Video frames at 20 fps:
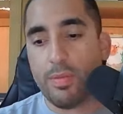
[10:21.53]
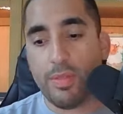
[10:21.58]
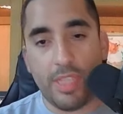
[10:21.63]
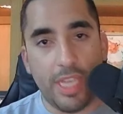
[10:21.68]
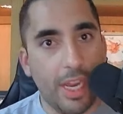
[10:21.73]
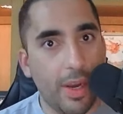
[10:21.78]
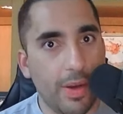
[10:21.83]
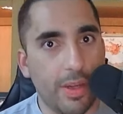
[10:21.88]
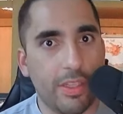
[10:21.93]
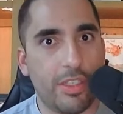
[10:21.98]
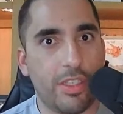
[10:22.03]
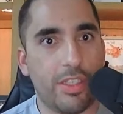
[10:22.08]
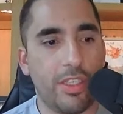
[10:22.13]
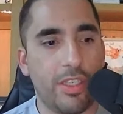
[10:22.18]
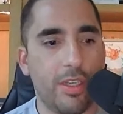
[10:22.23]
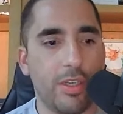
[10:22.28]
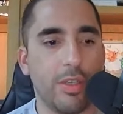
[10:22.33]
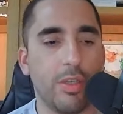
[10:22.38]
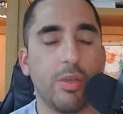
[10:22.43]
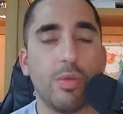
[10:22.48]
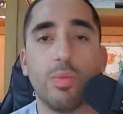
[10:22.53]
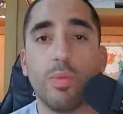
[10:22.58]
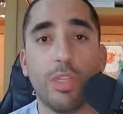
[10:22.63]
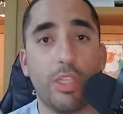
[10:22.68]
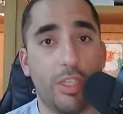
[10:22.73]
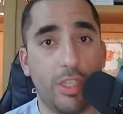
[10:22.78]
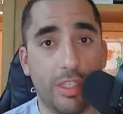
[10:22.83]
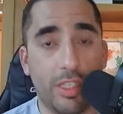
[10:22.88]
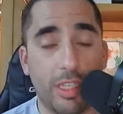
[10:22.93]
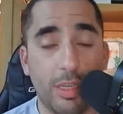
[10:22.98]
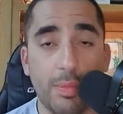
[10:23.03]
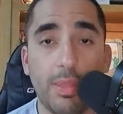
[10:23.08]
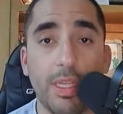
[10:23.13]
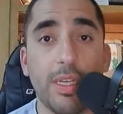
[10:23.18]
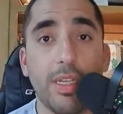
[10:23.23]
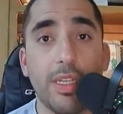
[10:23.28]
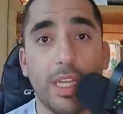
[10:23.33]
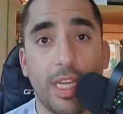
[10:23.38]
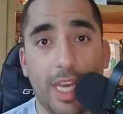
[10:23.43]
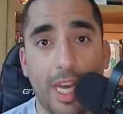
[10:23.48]
Terrence Steele, which is something
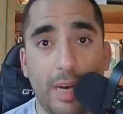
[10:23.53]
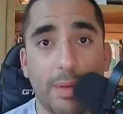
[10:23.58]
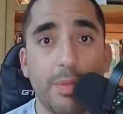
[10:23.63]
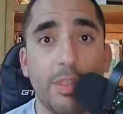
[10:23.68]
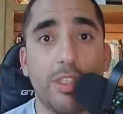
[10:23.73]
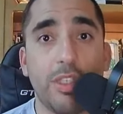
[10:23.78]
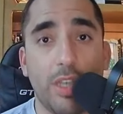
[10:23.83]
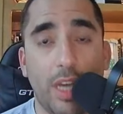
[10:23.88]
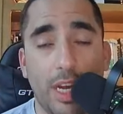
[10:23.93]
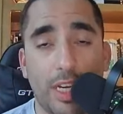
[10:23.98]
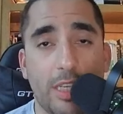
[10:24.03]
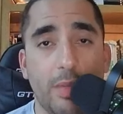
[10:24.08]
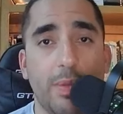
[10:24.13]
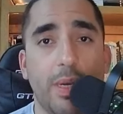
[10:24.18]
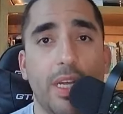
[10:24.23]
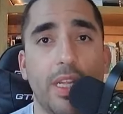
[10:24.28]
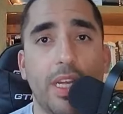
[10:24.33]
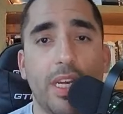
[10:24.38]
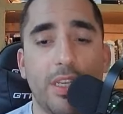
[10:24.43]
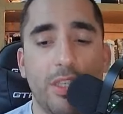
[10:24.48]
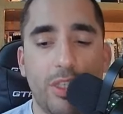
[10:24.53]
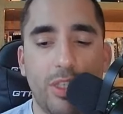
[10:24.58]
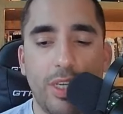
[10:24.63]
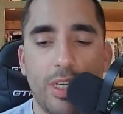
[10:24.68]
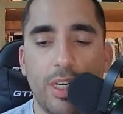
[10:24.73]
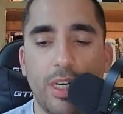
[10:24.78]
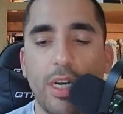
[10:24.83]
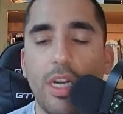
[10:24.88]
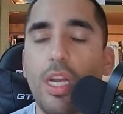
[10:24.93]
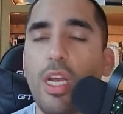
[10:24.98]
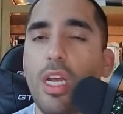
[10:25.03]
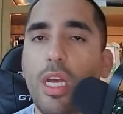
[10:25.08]
the Cowboys talked about last year,